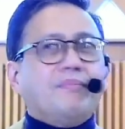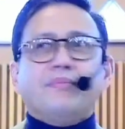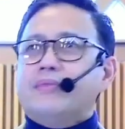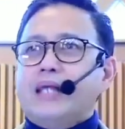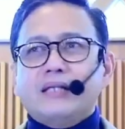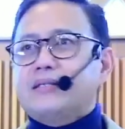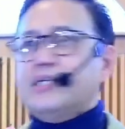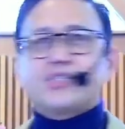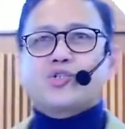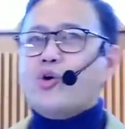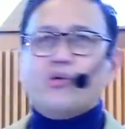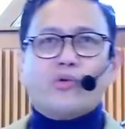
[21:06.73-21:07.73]
That is
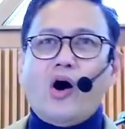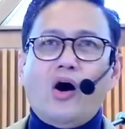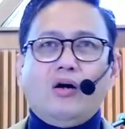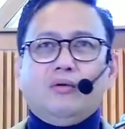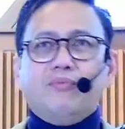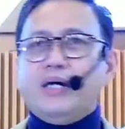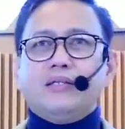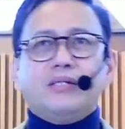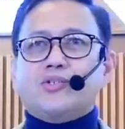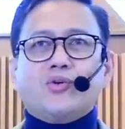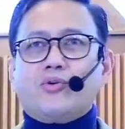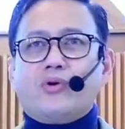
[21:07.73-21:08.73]
so wrong. That
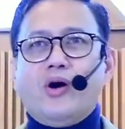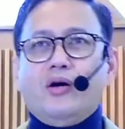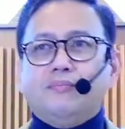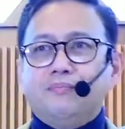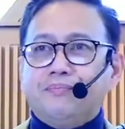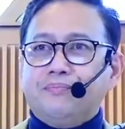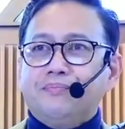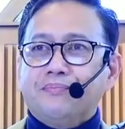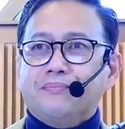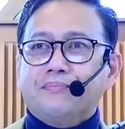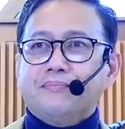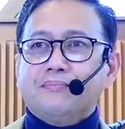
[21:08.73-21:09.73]
is so wrong.
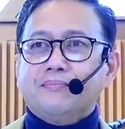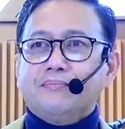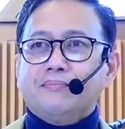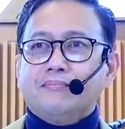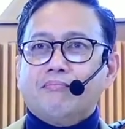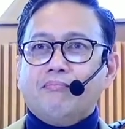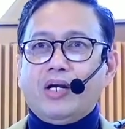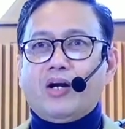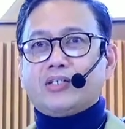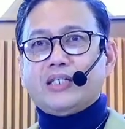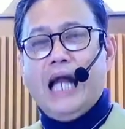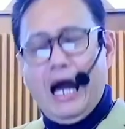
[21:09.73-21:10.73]

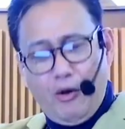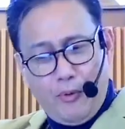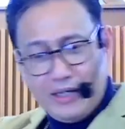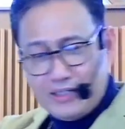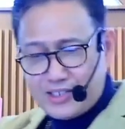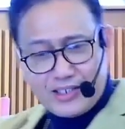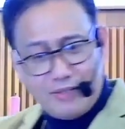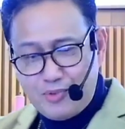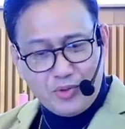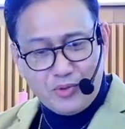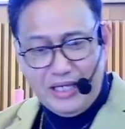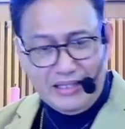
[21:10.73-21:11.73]
Because in our
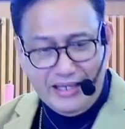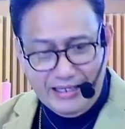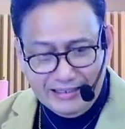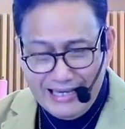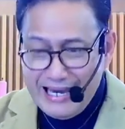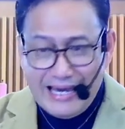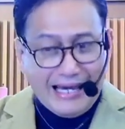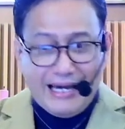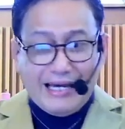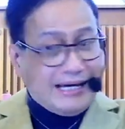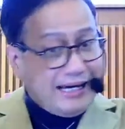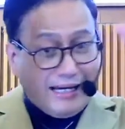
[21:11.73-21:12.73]
scripture reading,
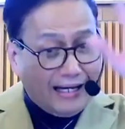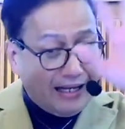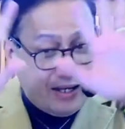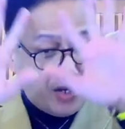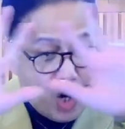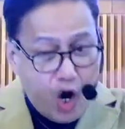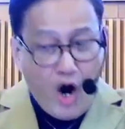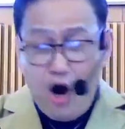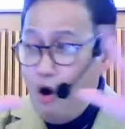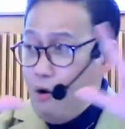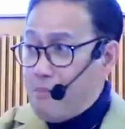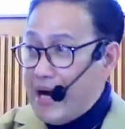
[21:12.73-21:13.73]

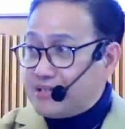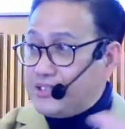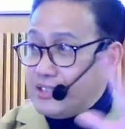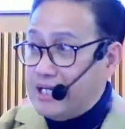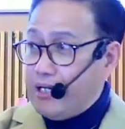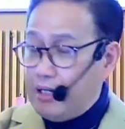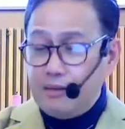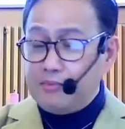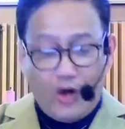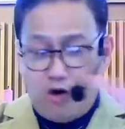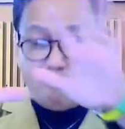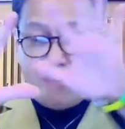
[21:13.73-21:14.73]
no magi,
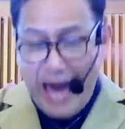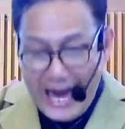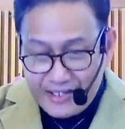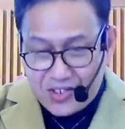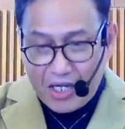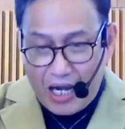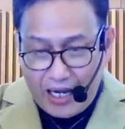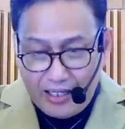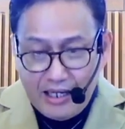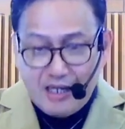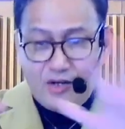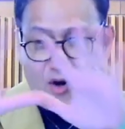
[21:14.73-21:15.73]

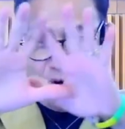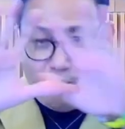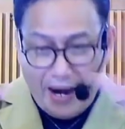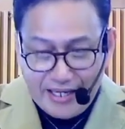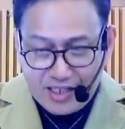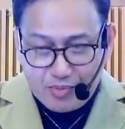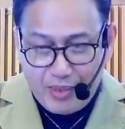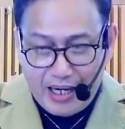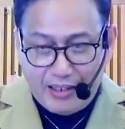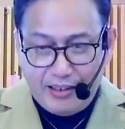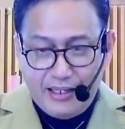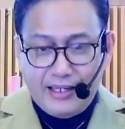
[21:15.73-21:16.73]
no wise
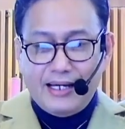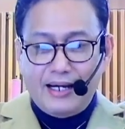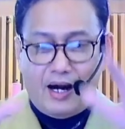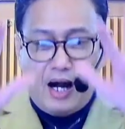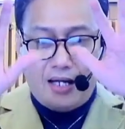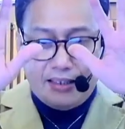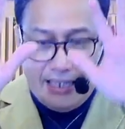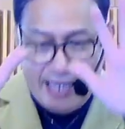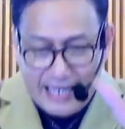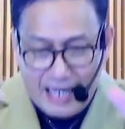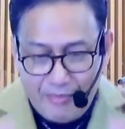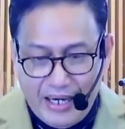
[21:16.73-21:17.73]
men
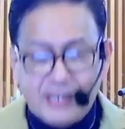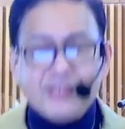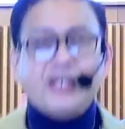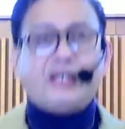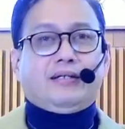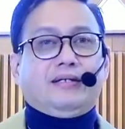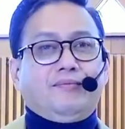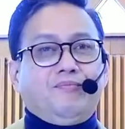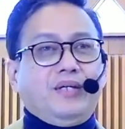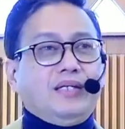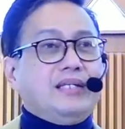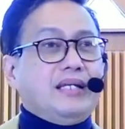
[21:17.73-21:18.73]
in a manger
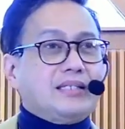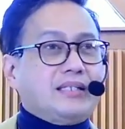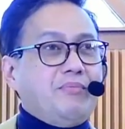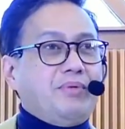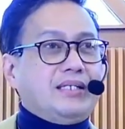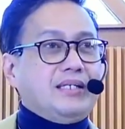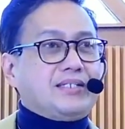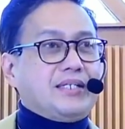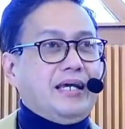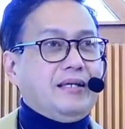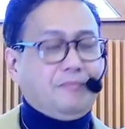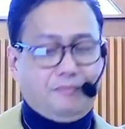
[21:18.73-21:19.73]
in the nativity
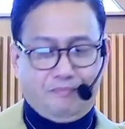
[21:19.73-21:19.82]
scene.